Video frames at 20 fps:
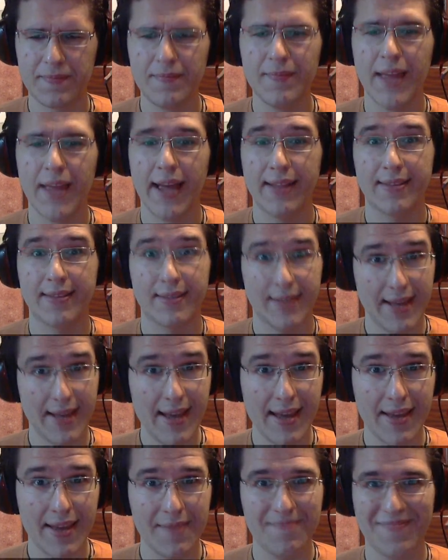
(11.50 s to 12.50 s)
And
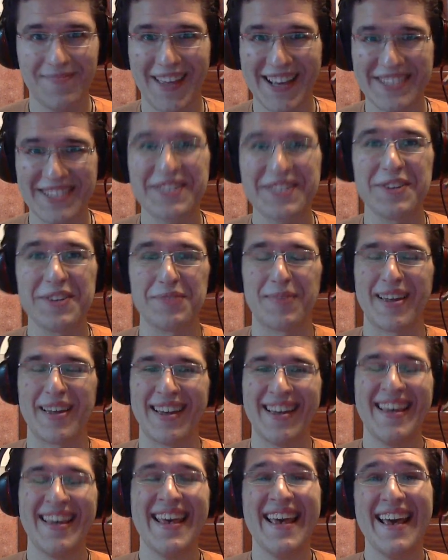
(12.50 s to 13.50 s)
today,
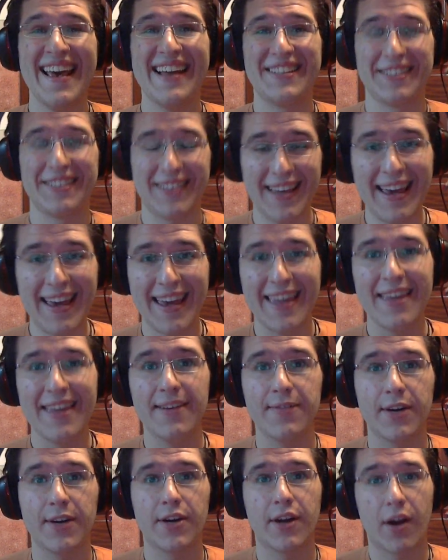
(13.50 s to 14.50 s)
today
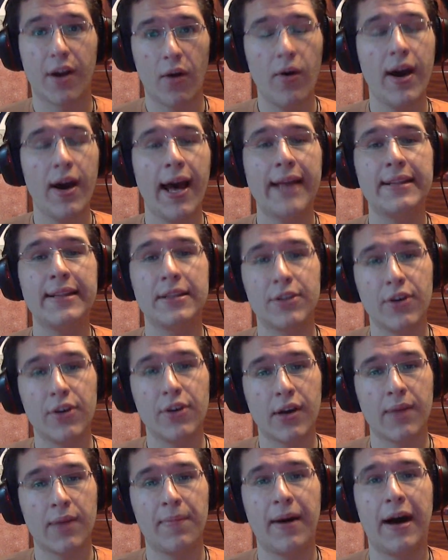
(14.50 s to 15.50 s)
we're gonna go ahead and
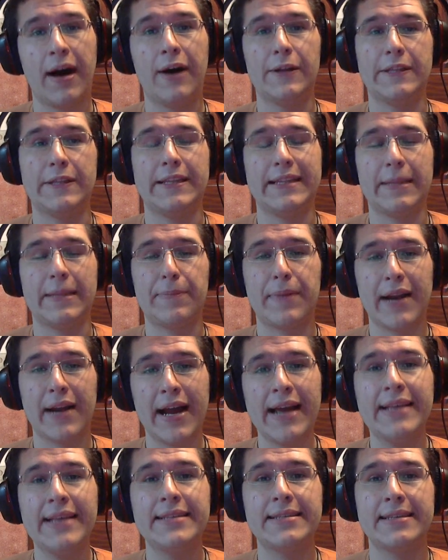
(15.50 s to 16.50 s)
talk about the
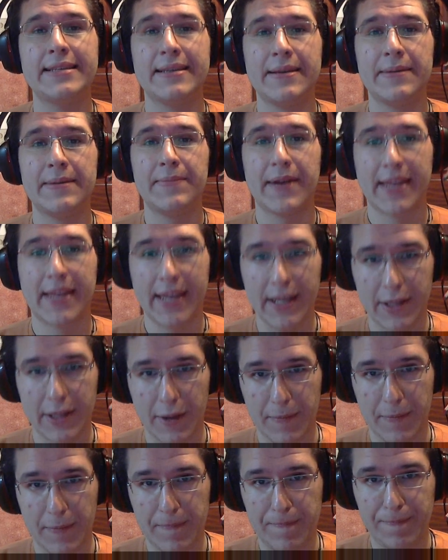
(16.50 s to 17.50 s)
price per
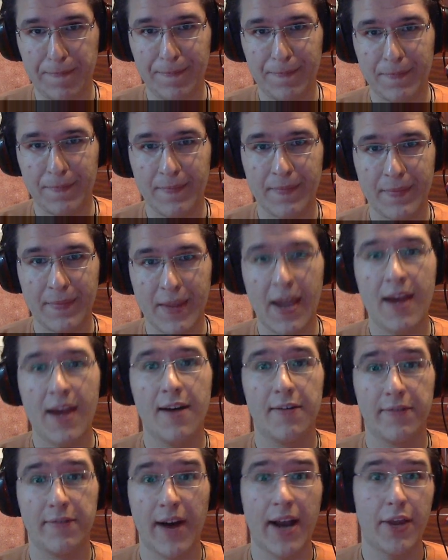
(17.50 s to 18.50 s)
kilo,
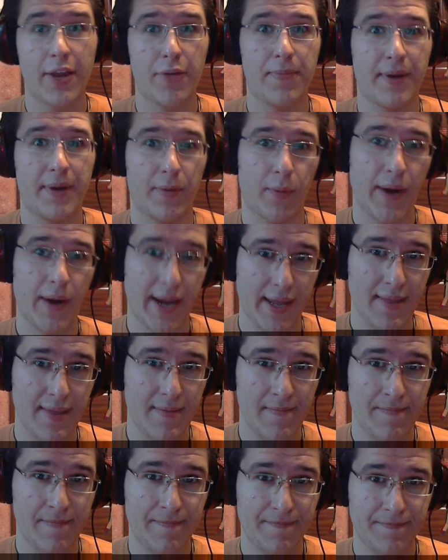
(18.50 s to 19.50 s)
value per weight,
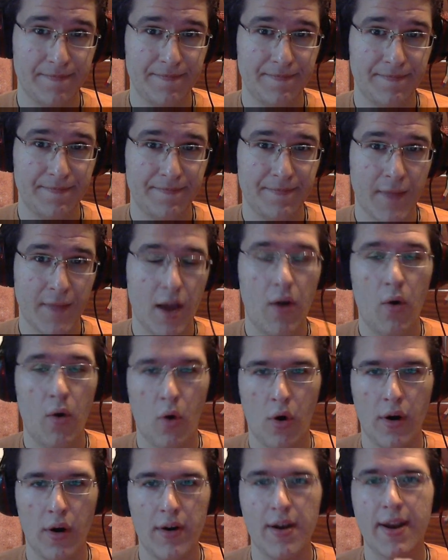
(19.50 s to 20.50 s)

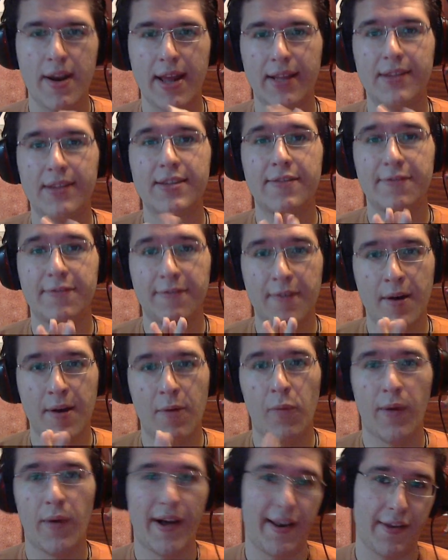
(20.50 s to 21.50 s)
or relative
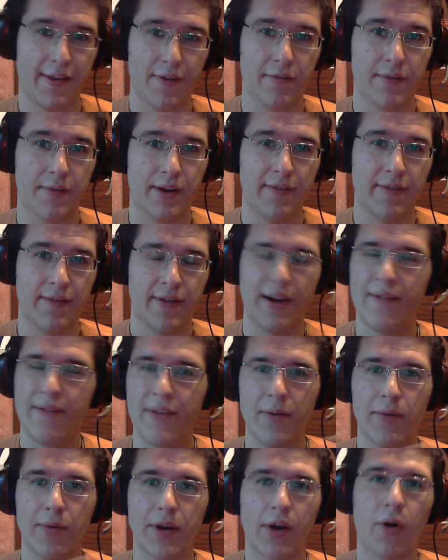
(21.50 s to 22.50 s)
value, or whatever
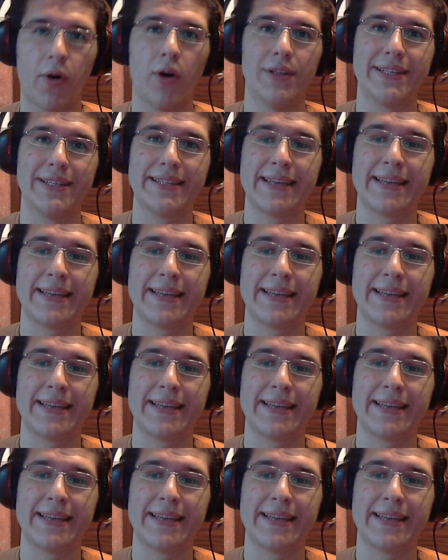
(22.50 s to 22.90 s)
you want to call it.